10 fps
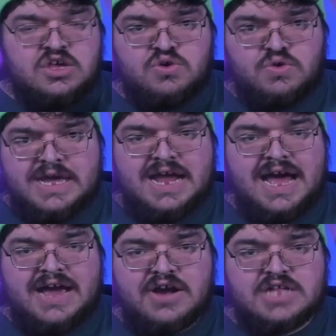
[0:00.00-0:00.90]
you'll get a
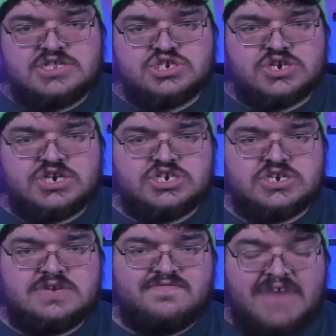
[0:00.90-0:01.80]
higher
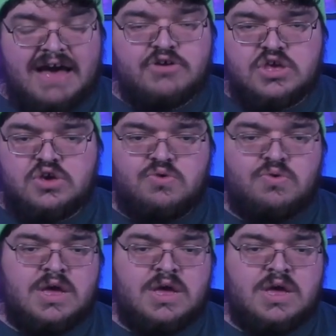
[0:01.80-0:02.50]
concentration value